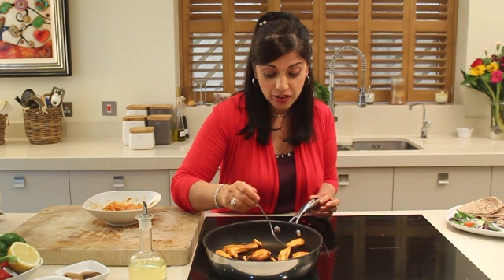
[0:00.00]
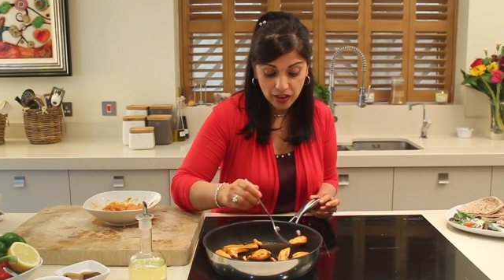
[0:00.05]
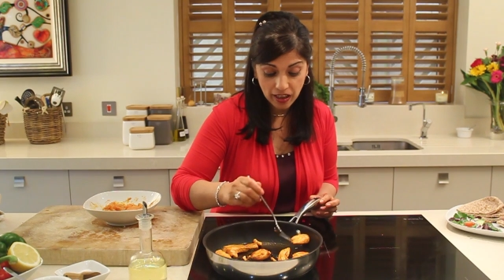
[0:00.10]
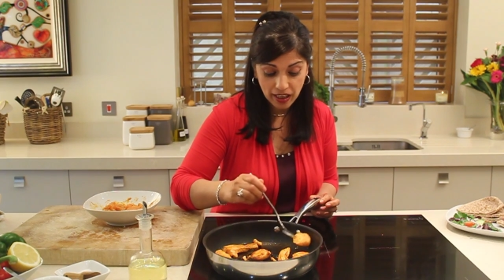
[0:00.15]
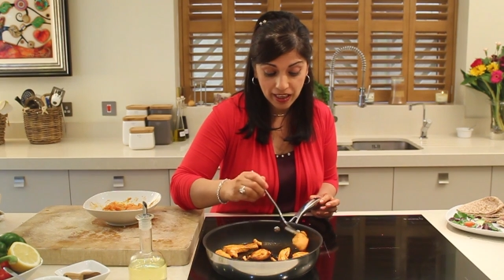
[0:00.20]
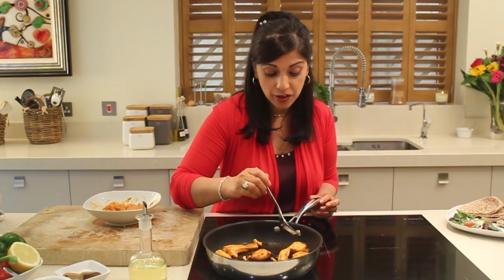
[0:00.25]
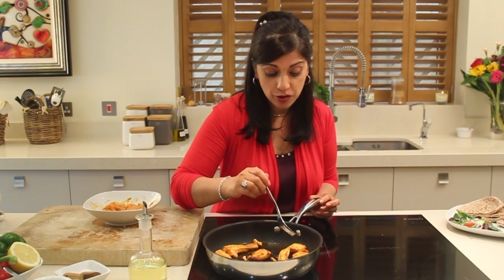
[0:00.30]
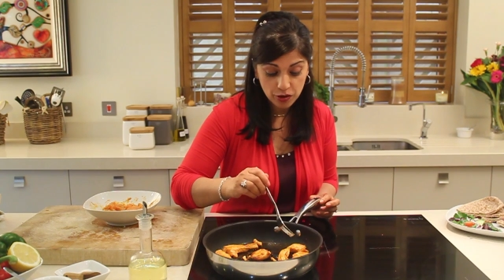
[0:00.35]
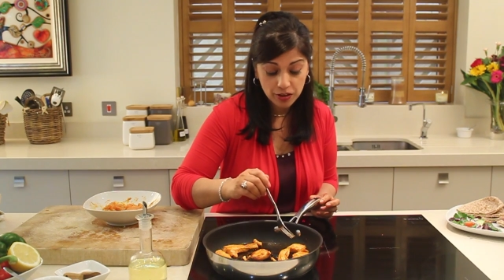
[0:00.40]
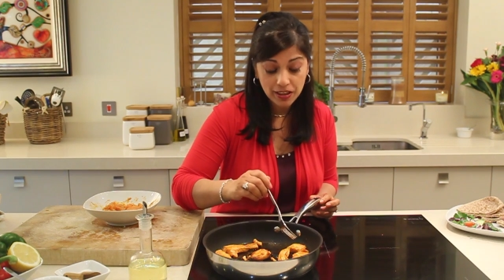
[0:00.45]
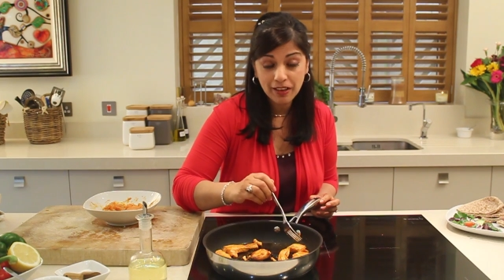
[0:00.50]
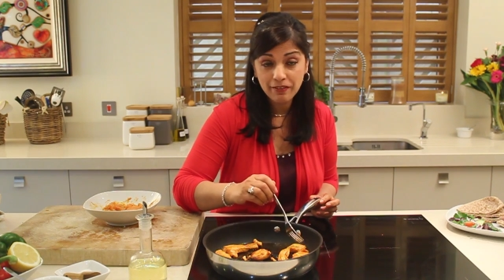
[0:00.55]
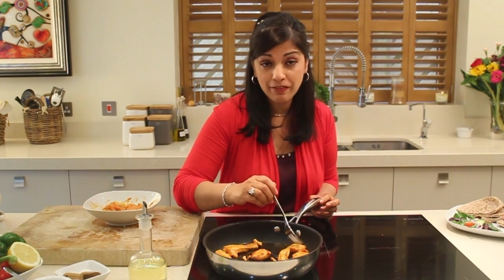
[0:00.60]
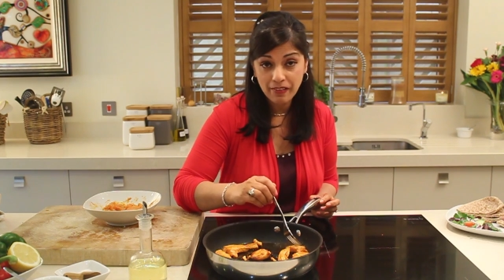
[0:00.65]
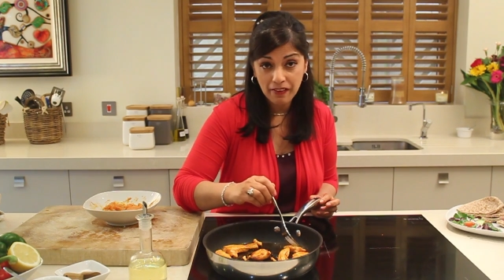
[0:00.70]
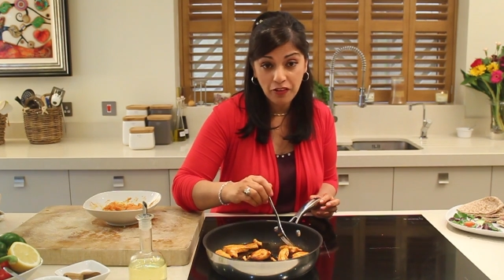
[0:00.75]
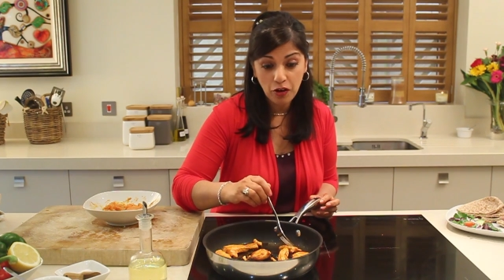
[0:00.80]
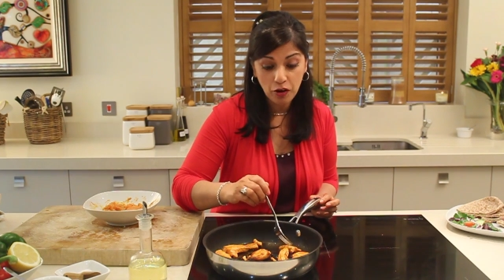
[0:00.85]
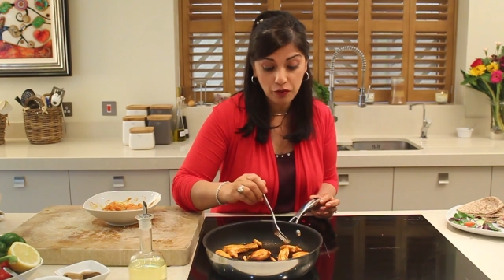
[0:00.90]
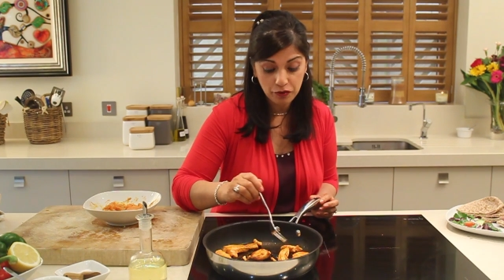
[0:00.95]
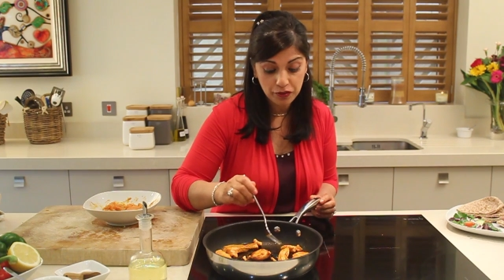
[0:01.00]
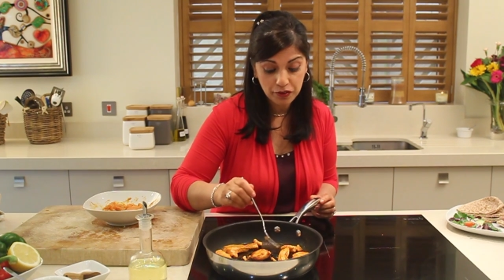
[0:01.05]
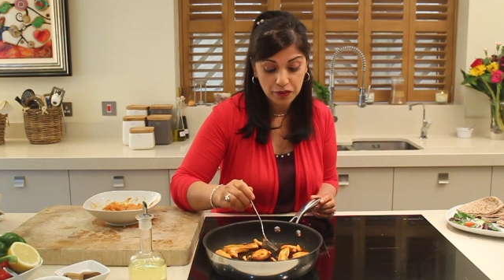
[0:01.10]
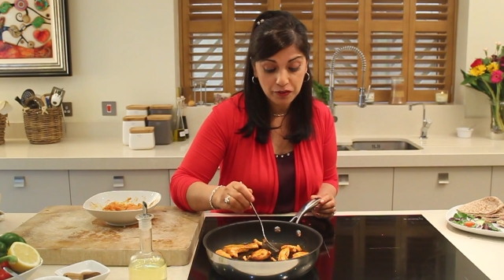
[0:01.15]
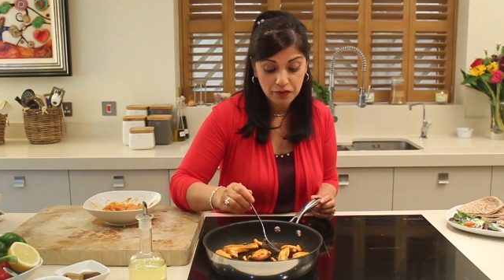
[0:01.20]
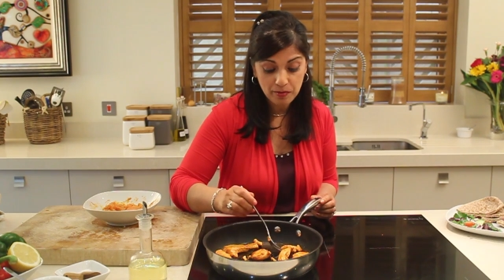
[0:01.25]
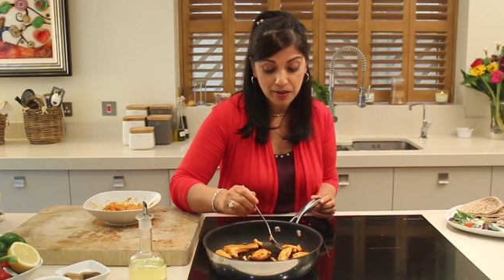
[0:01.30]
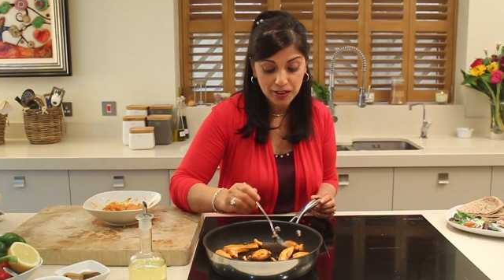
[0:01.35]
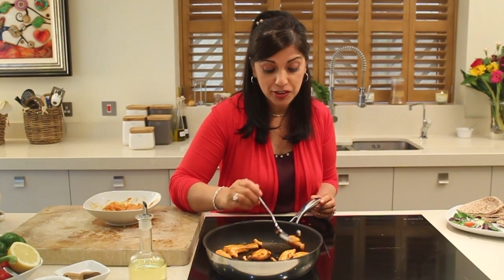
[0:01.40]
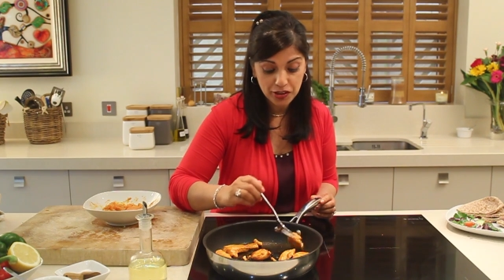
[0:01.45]
I cook it very often
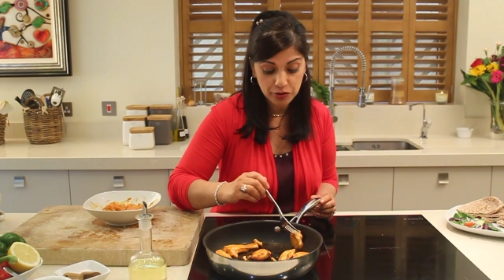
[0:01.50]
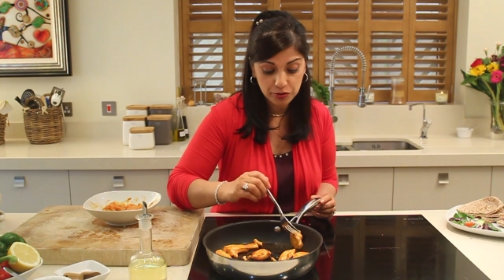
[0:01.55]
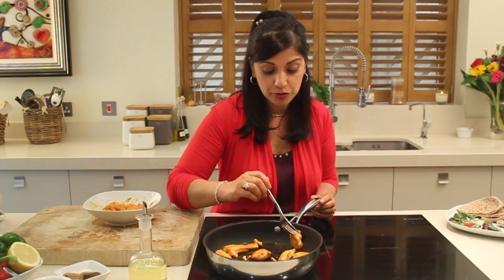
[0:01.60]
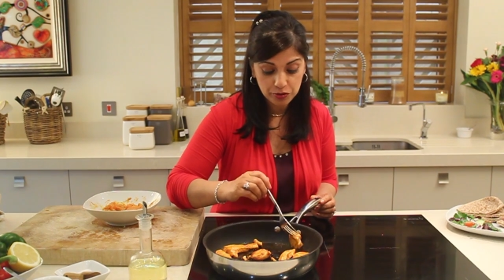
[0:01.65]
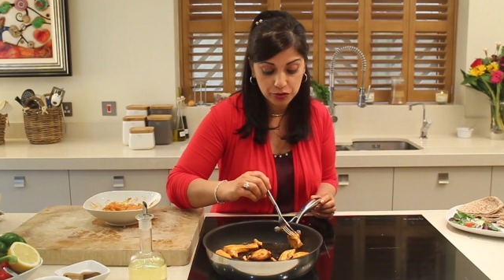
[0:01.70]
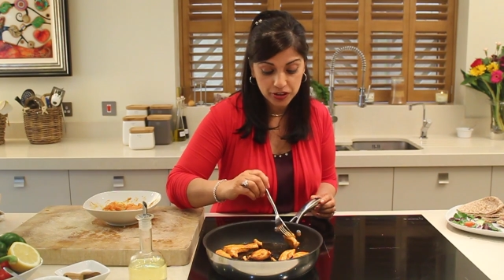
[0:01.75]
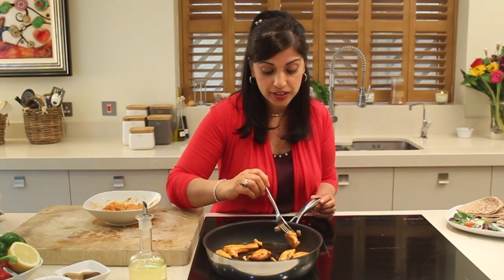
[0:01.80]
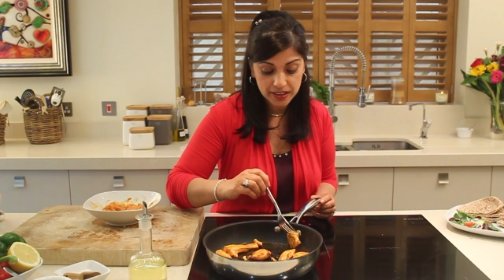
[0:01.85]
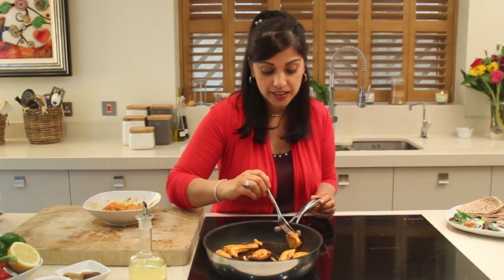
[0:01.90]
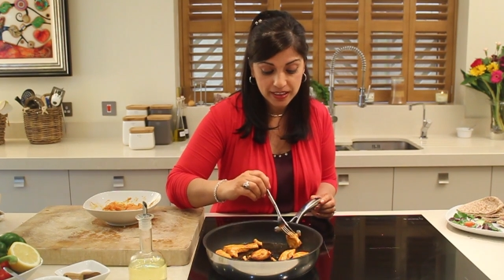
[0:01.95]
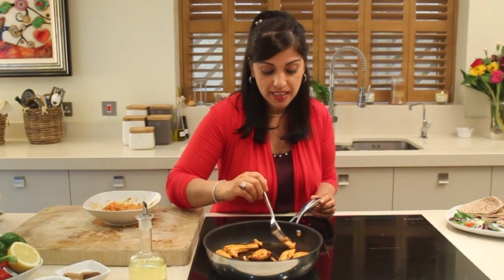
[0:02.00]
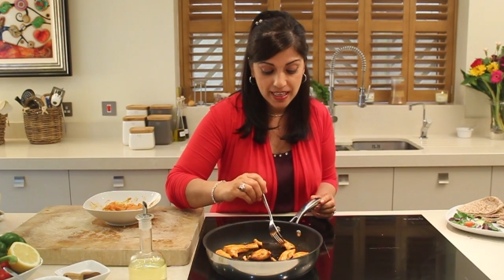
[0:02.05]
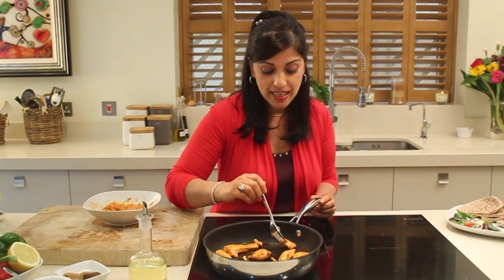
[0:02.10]
for my children,